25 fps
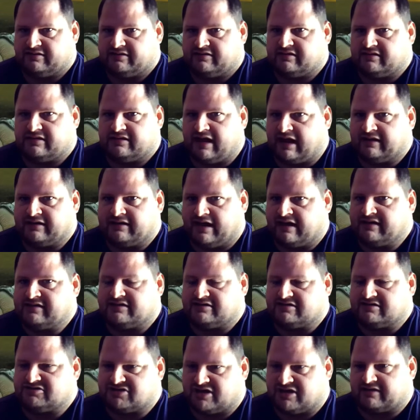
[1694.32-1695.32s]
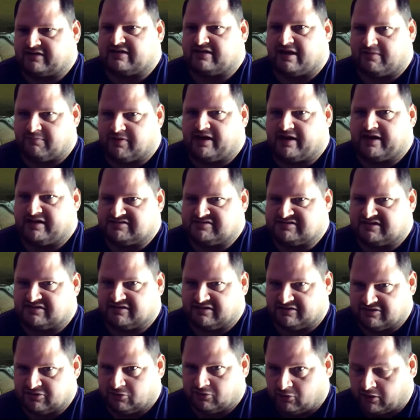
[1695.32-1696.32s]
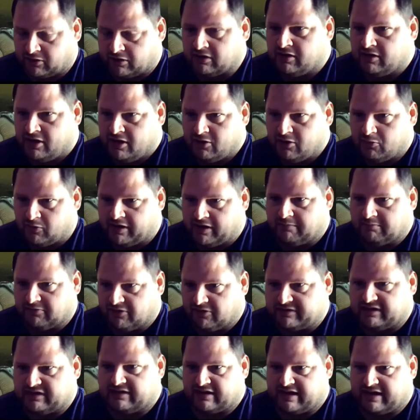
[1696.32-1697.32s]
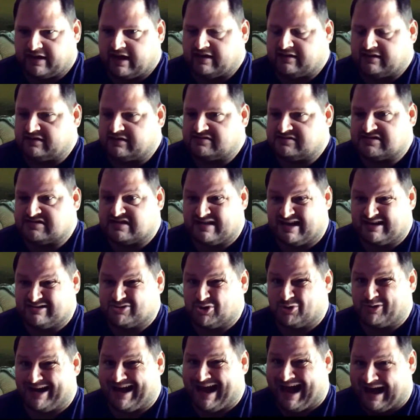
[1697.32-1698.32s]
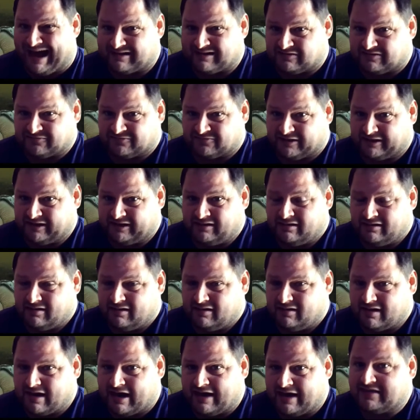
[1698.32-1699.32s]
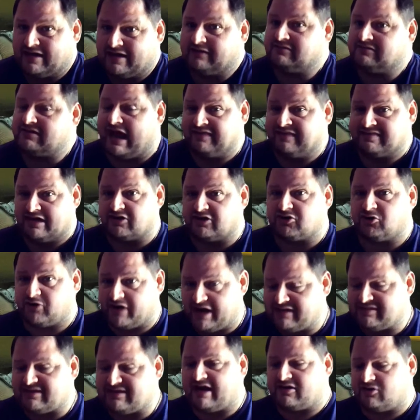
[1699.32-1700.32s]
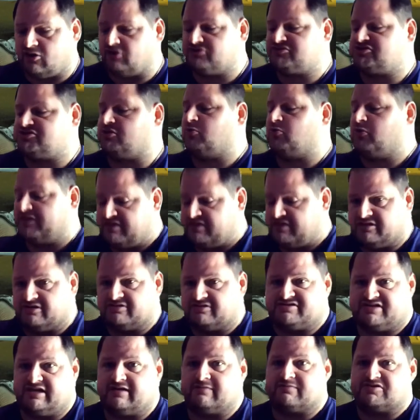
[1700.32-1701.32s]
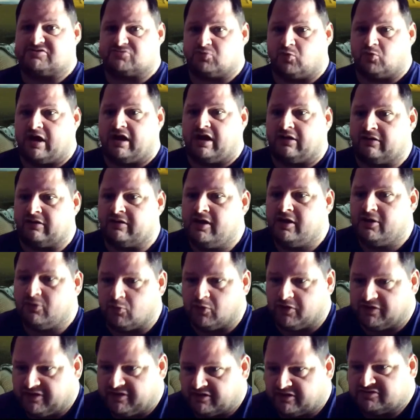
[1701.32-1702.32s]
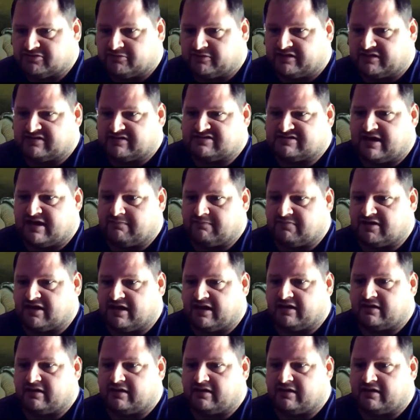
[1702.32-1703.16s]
I need to check that bias at the door when I'm looking at candidates, and then do it actively. And then create that culture within your team as well, where they're doing the same thing.